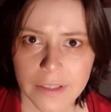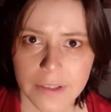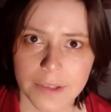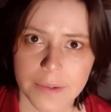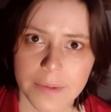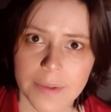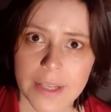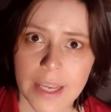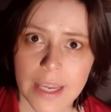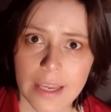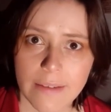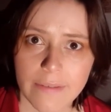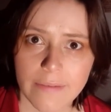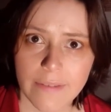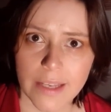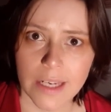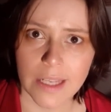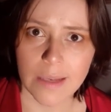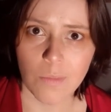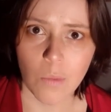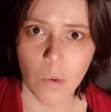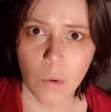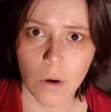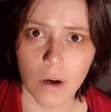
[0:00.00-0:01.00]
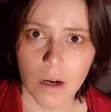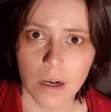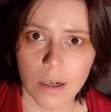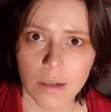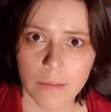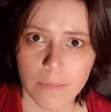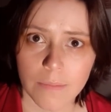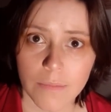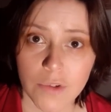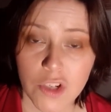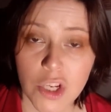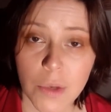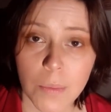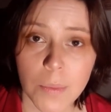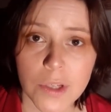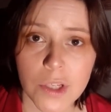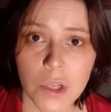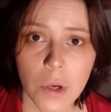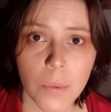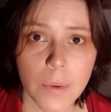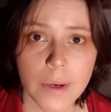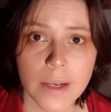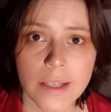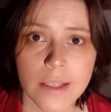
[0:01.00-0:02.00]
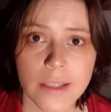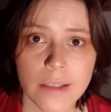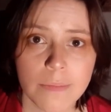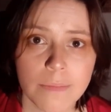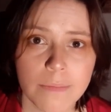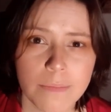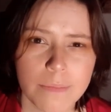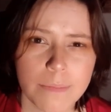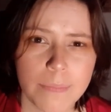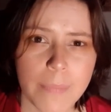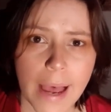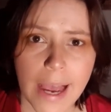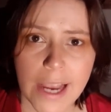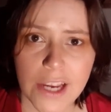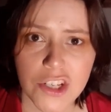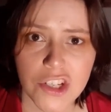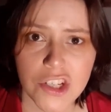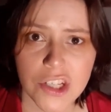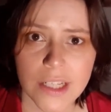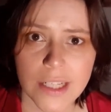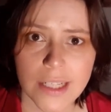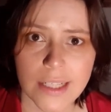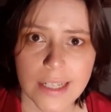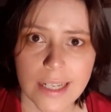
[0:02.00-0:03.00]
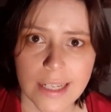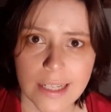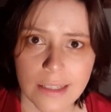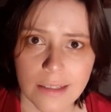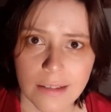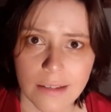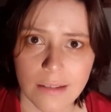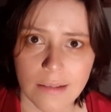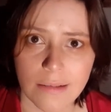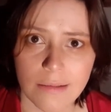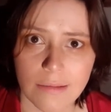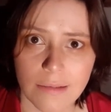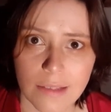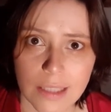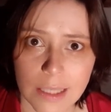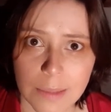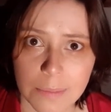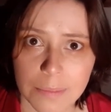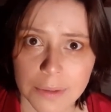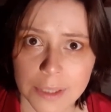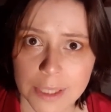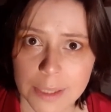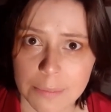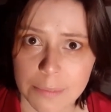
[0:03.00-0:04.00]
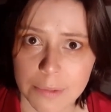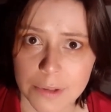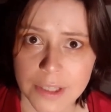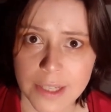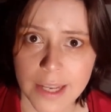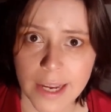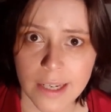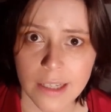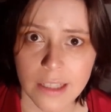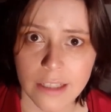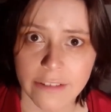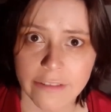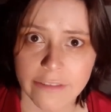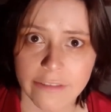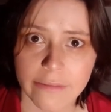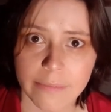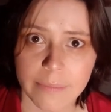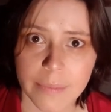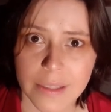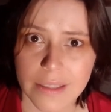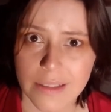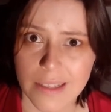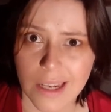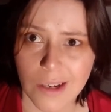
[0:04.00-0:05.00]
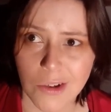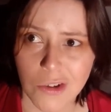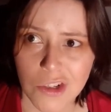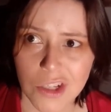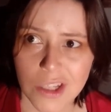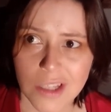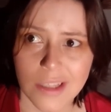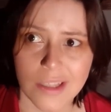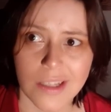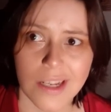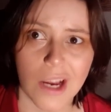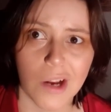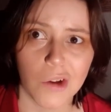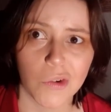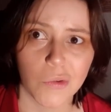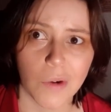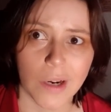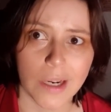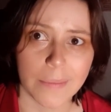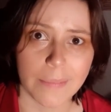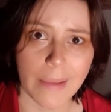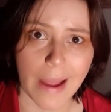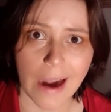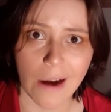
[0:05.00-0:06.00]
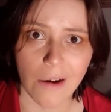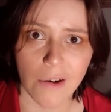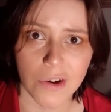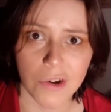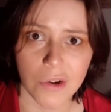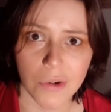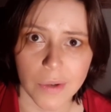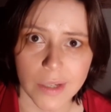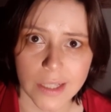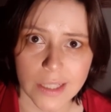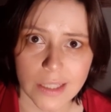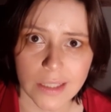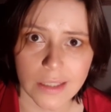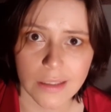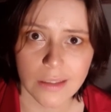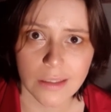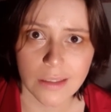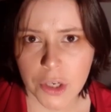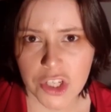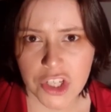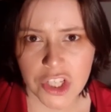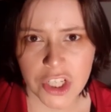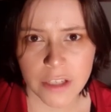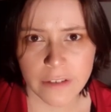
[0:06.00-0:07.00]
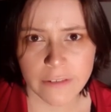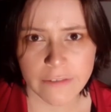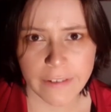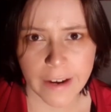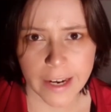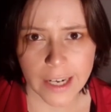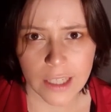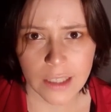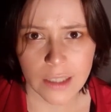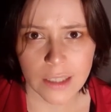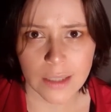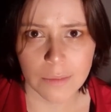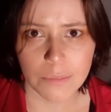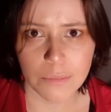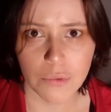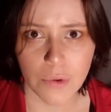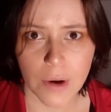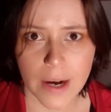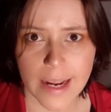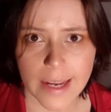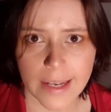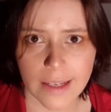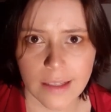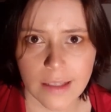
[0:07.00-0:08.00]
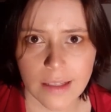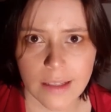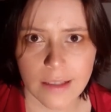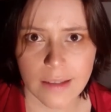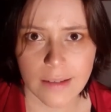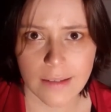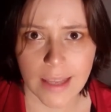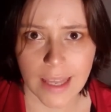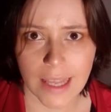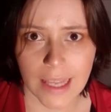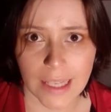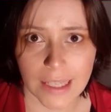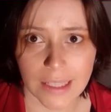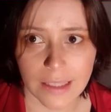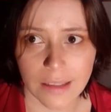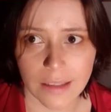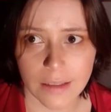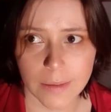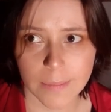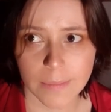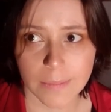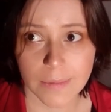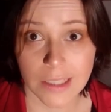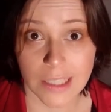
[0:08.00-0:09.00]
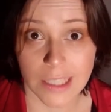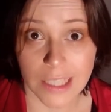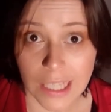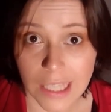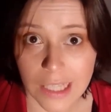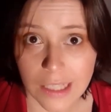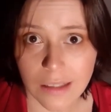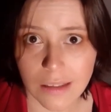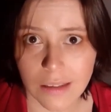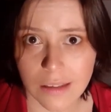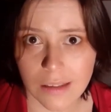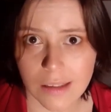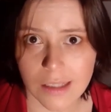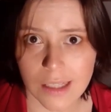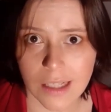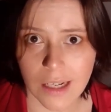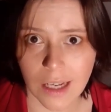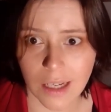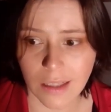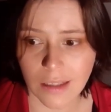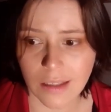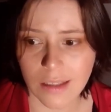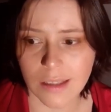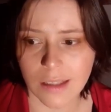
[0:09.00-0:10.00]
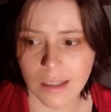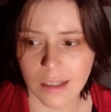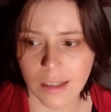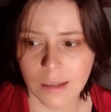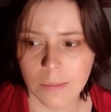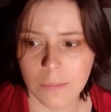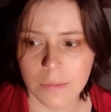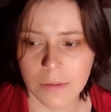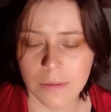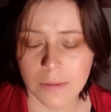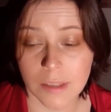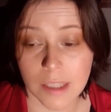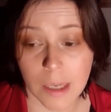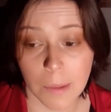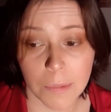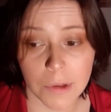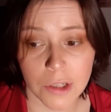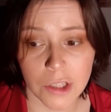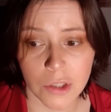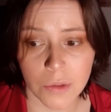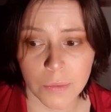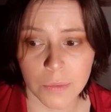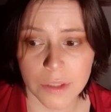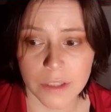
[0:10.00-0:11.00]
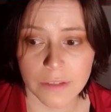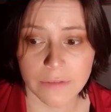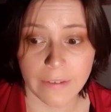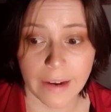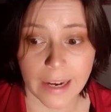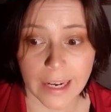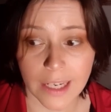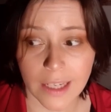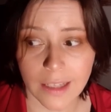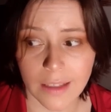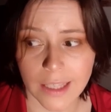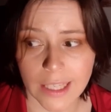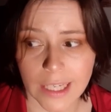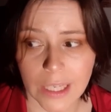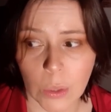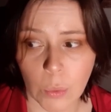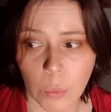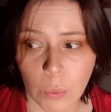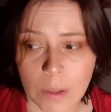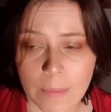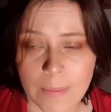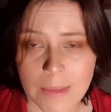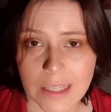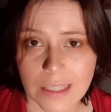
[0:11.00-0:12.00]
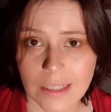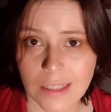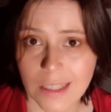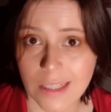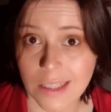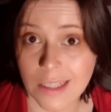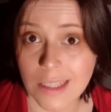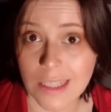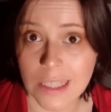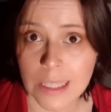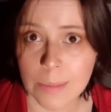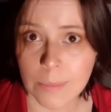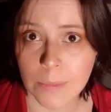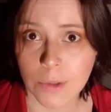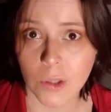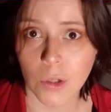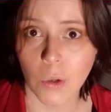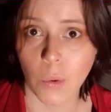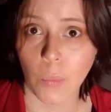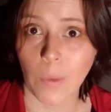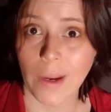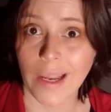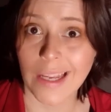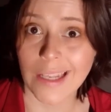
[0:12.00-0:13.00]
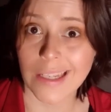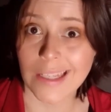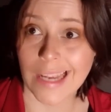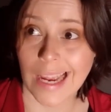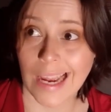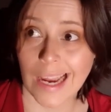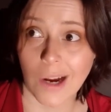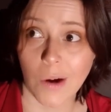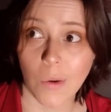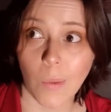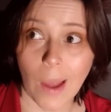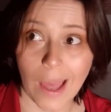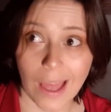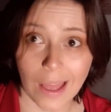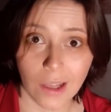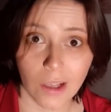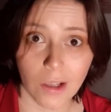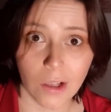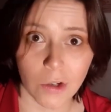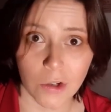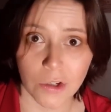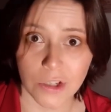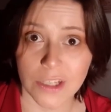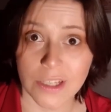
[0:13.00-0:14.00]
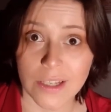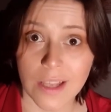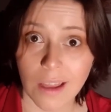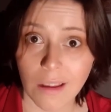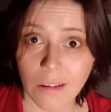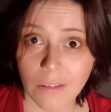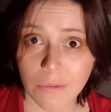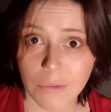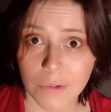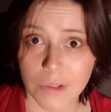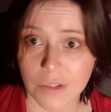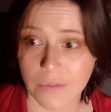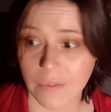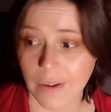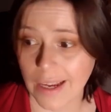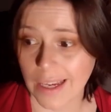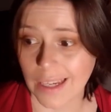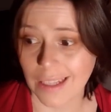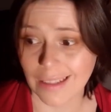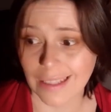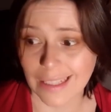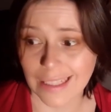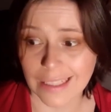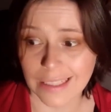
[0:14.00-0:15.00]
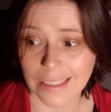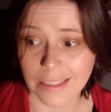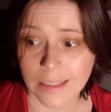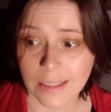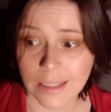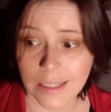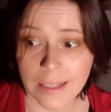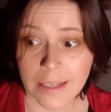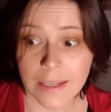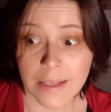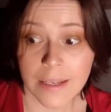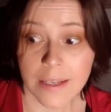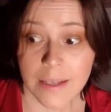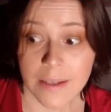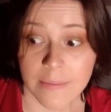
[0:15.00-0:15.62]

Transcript: feel safe anymore. She was always passionate and deeply protective, but now she's downright paranoid. When she finally breaks and kills an unsub, someone who was violating women in a similar way to how Elle herself was violated,